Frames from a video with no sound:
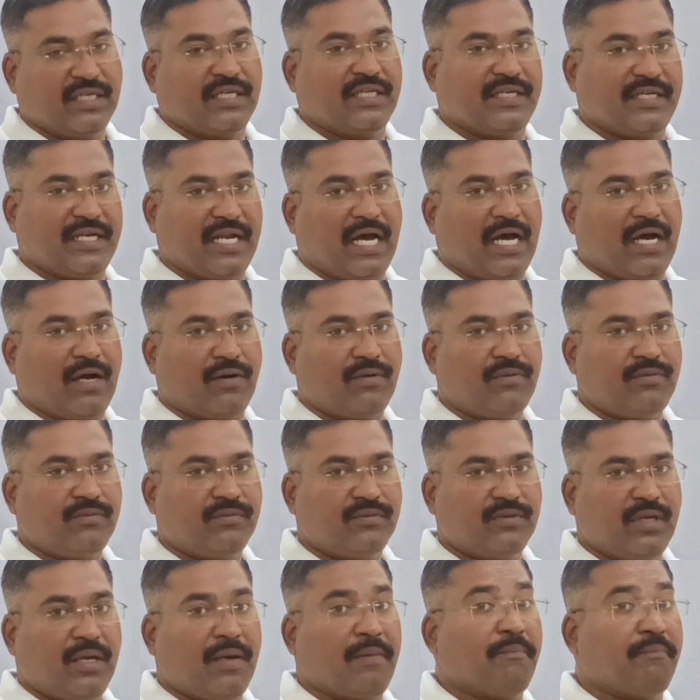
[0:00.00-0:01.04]

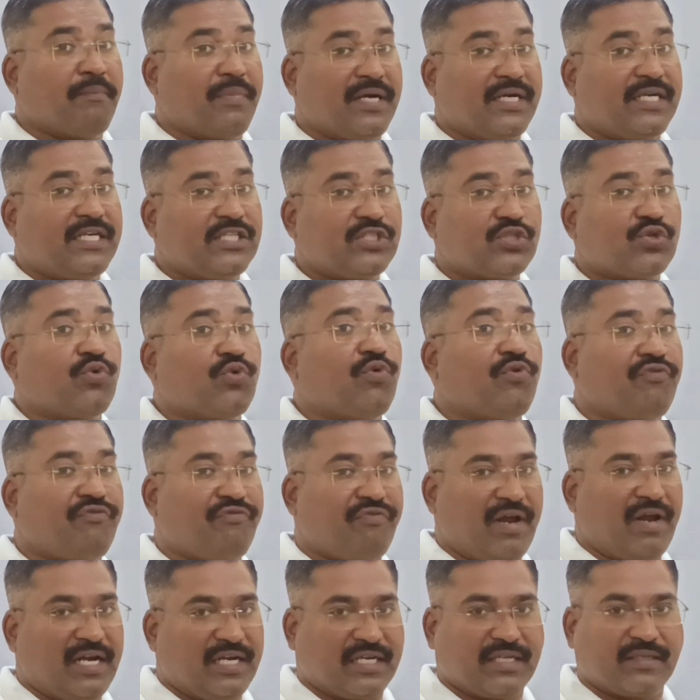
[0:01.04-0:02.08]
Now, British who
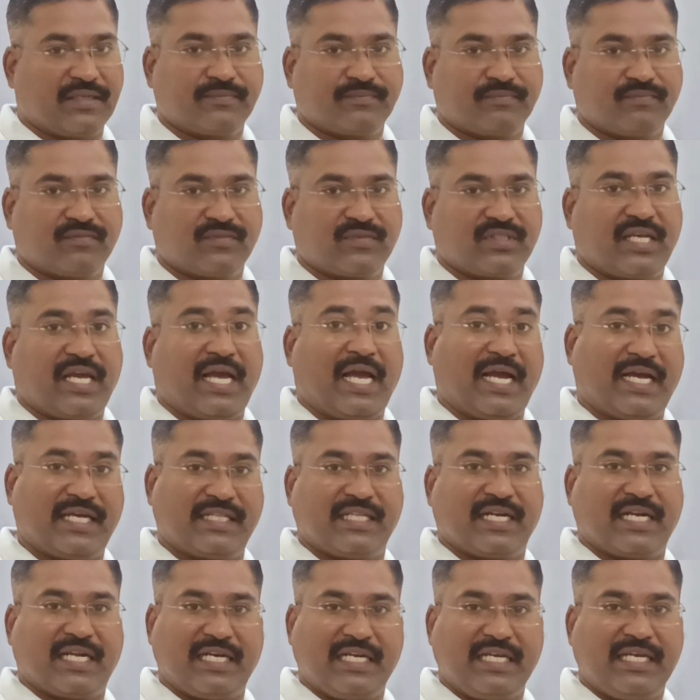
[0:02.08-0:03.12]
felt
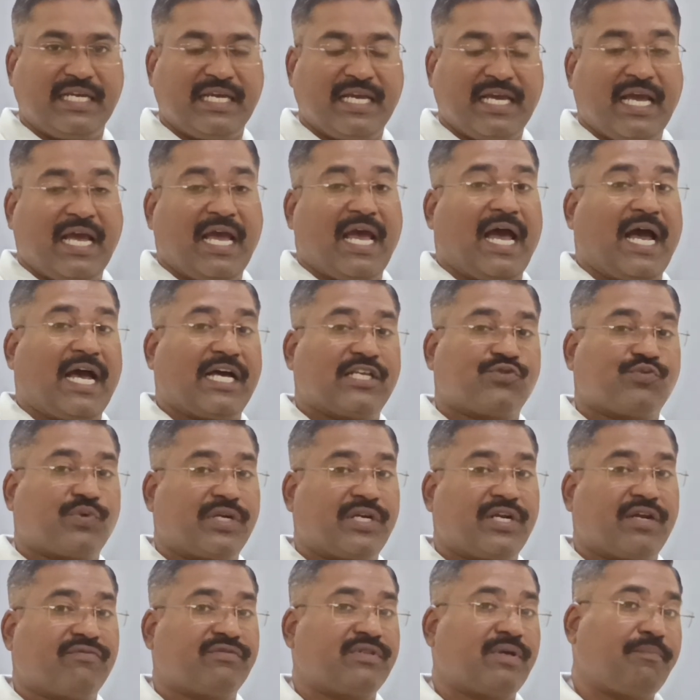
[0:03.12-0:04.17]
Hyder Ali as
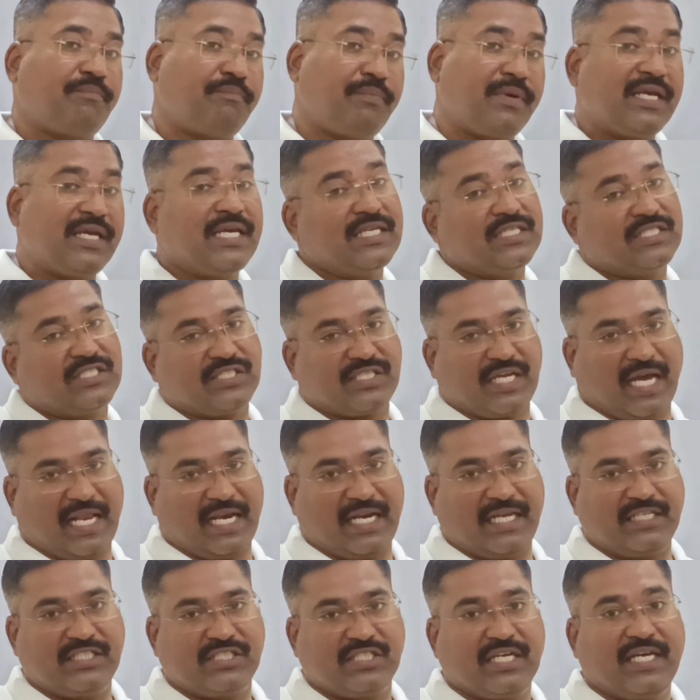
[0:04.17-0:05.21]
one of the biggest
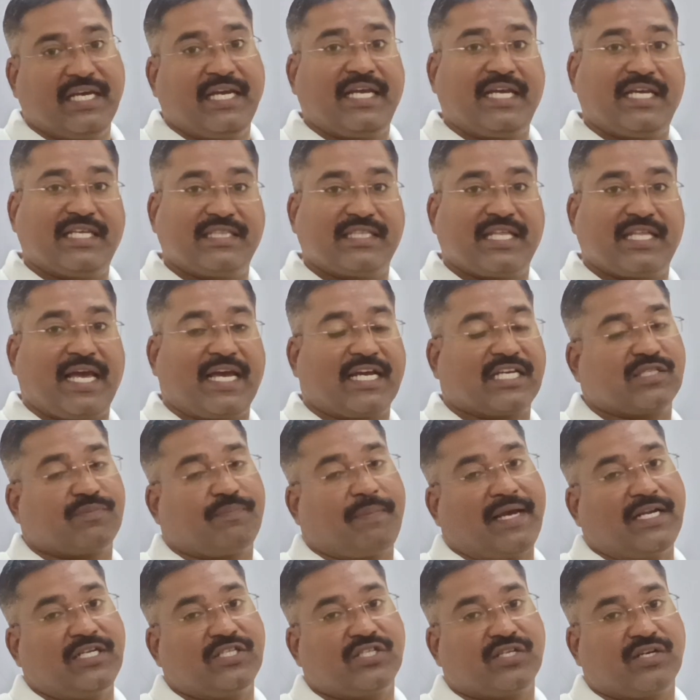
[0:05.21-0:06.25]
challenge in the
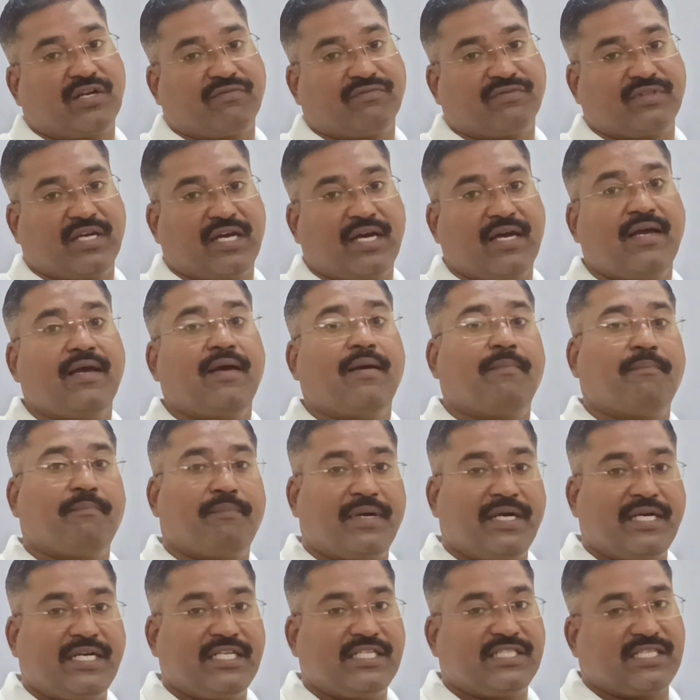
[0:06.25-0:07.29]
expansion of the
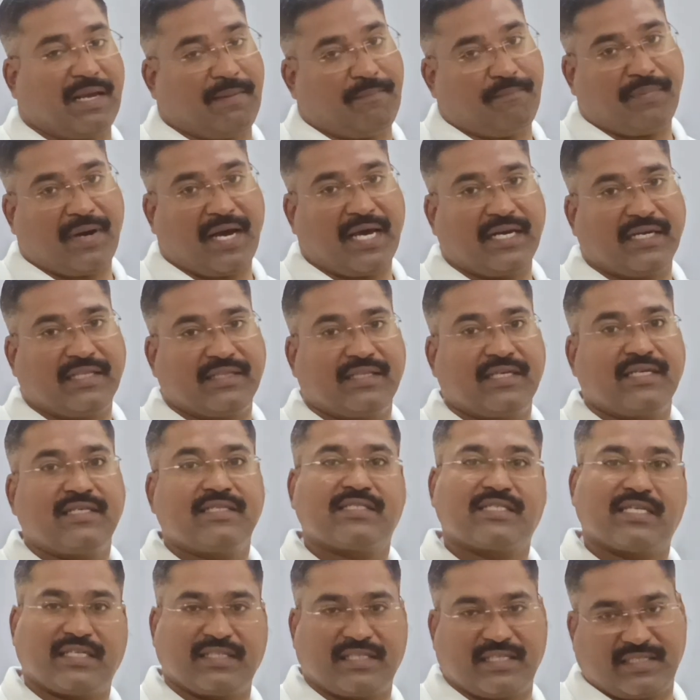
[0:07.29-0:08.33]
British Empire in the
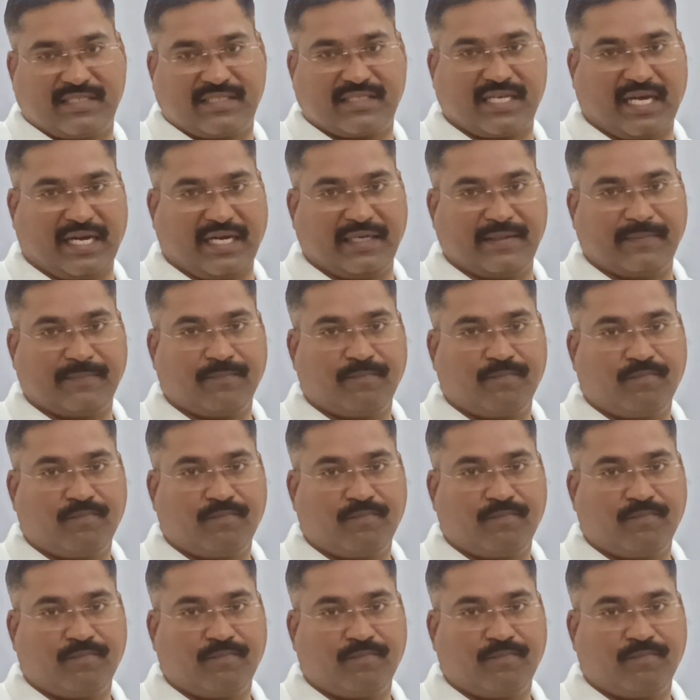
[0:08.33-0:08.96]
southern side.